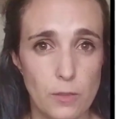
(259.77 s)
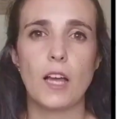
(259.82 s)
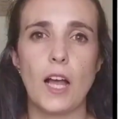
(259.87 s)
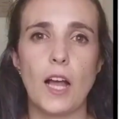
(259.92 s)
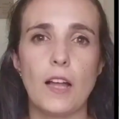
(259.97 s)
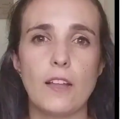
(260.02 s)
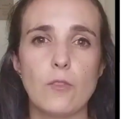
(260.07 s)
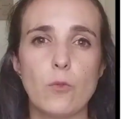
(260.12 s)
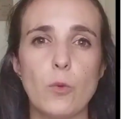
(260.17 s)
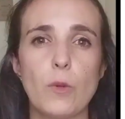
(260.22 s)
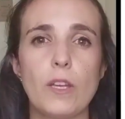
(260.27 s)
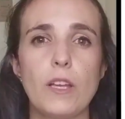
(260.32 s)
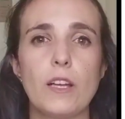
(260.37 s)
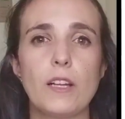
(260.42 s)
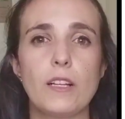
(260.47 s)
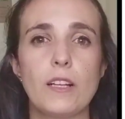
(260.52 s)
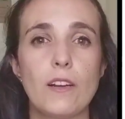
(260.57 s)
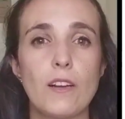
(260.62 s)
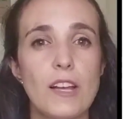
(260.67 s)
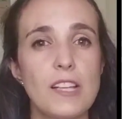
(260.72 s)
and we
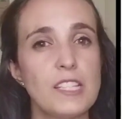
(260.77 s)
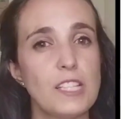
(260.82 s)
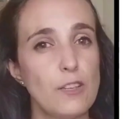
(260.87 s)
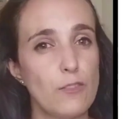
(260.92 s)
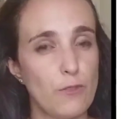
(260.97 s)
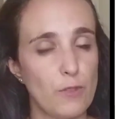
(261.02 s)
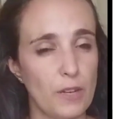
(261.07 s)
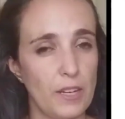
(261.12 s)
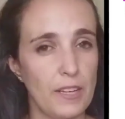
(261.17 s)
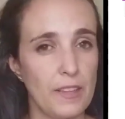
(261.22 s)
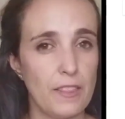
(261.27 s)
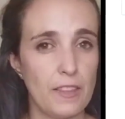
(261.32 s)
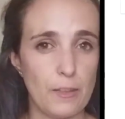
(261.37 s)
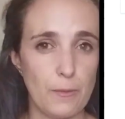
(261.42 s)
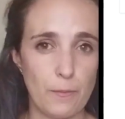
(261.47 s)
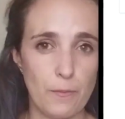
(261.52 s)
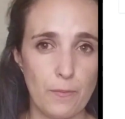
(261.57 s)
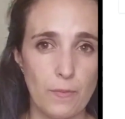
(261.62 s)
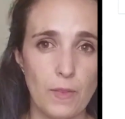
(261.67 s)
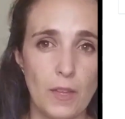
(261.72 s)
can classify
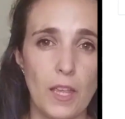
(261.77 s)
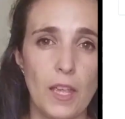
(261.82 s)
them